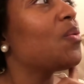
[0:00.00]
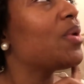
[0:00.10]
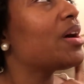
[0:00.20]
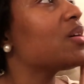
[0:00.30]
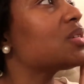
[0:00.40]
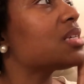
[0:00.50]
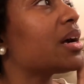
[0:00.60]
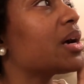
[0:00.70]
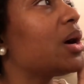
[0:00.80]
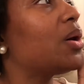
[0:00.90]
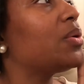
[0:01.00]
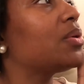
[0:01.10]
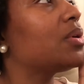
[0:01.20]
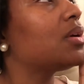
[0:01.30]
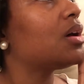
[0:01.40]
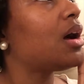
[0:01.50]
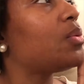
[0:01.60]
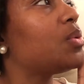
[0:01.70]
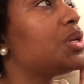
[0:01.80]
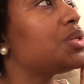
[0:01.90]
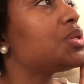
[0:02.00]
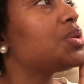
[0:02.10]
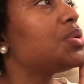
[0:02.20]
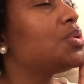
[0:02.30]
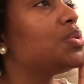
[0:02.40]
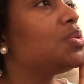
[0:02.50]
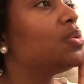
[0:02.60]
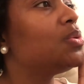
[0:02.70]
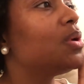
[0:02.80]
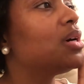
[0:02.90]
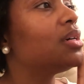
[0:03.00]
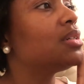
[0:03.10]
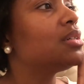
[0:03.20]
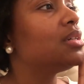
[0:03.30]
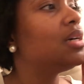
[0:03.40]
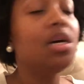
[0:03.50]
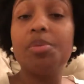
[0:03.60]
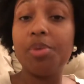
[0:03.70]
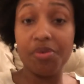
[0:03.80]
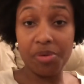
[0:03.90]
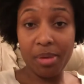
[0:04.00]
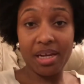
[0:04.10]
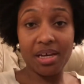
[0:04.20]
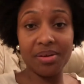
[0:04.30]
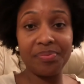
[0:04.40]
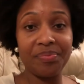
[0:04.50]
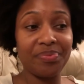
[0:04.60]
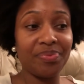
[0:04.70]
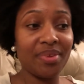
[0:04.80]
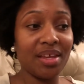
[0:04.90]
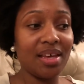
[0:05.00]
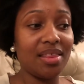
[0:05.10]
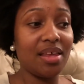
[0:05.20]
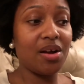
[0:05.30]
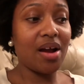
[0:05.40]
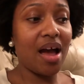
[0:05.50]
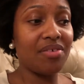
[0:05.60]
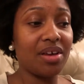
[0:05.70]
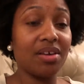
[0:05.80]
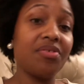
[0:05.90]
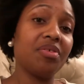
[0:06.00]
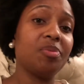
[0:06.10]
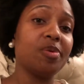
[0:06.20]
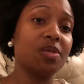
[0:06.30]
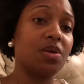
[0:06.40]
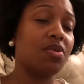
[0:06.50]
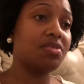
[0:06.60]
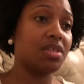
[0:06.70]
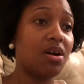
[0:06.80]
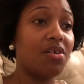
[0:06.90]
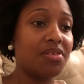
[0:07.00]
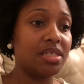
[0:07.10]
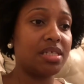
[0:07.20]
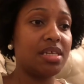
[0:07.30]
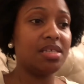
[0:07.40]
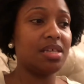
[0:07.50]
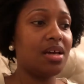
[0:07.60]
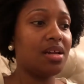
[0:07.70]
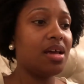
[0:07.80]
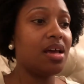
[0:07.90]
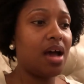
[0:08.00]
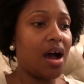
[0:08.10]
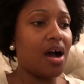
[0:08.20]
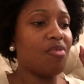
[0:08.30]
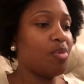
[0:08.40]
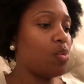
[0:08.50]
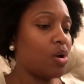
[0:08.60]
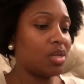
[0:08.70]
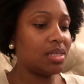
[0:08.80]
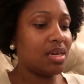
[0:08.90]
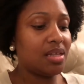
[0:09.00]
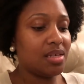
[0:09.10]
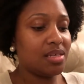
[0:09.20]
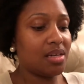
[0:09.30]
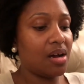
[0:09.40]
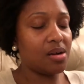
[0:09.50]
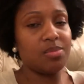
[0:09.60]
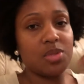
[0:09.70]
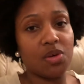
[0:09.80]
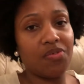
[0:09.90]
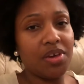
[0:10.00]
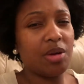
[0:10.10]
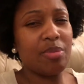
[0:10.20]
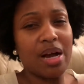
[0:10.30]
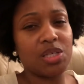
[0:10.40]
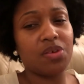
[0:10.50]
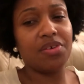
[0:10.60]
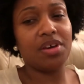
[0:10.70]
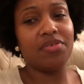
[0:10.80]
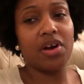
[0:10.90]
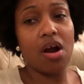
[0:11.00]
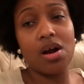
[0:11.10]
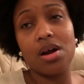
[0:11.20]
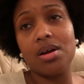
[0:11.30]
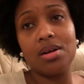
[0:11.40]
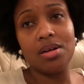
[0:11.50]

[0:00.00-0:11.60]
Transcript: Where else did I go? I went to Perfumania. They're having a 50% off sale for the season. I've been wanting this um, Sofia by Sofia Vergara